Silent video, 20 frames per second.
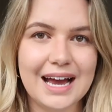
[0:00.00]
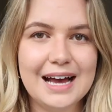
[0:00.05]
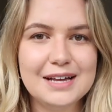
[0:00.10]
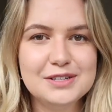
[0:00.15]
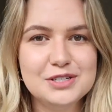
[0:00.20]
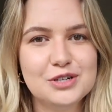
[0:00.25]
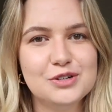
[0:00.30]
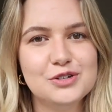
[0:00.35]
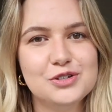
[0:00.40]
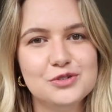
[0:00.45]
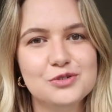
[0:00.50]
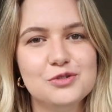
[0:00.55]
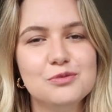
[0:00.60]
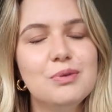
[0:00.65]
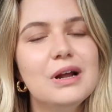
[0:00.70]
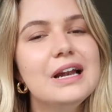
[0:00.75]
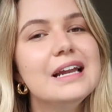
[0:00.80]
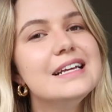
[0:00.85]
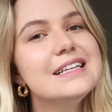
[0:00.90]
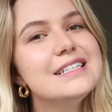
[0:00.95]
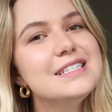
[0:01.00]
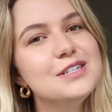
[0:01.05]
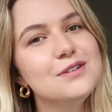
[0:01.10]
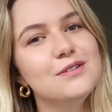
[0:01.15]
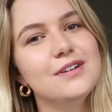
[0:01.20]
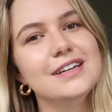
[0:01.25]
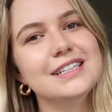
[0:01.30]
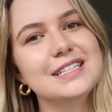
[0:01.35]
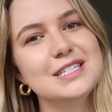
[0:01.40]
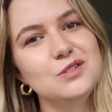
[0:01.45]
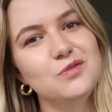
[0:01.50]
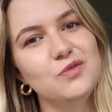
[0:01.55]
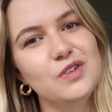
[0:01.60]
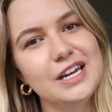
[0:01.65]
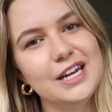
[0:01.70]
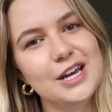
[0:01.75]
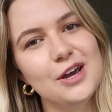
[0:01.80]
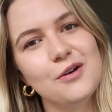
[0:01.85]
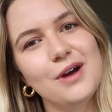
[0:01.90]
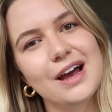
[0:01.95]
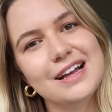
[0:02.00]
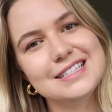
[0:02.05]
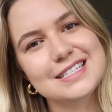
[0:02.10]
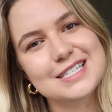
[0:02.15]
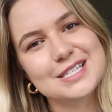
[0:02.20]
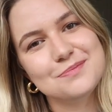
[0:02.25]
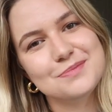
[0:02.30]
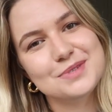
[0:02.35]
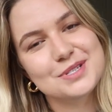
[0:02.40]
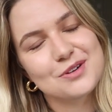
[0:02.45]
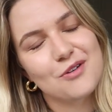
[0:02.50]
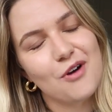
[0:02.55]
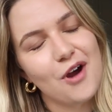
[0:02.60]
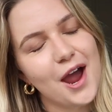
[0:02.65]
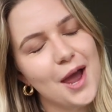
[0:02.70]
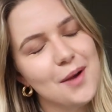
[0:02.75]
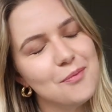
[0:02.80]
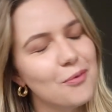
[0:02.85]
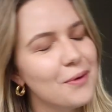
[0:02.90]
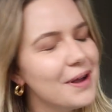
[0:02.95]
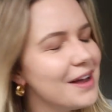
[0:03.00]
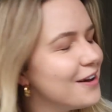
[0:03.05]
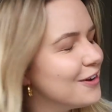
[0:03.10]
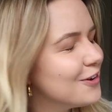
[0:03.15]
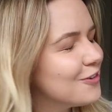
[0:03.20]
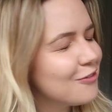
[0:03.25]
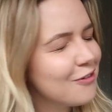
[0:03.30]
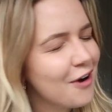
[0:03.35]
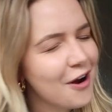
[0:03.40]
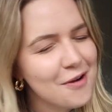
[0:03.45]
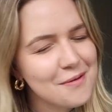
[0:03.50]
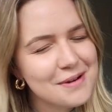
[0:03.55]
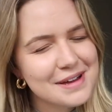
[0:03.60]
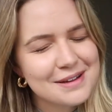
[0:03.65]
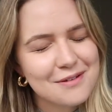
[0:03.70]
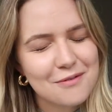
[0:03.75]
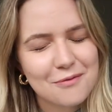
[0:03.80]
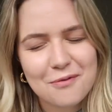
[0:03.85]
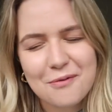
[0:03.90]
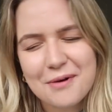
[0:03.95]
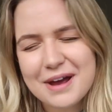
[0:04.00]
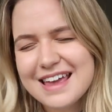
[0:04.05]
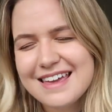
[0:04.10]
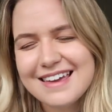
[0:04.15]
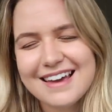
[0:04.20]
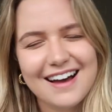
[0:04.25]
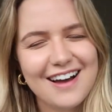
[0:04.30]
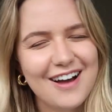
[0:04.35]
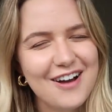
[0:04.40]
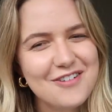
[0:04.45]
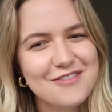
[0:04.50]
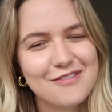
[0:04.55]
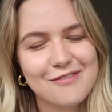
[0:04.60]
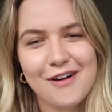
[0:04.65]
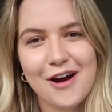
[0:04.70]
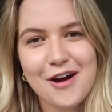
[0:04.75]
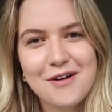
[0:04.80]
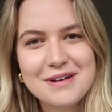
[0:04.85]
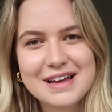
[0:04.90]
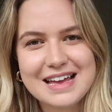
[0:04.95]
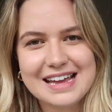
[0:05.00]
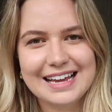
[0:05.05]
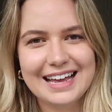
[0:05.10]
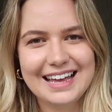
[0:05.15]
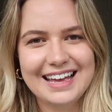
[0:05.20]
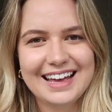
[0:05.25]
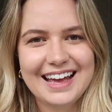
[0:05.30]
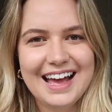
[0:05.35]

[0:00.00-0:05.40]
As usual, please do like this video and subscribe. We are growing, we are growing.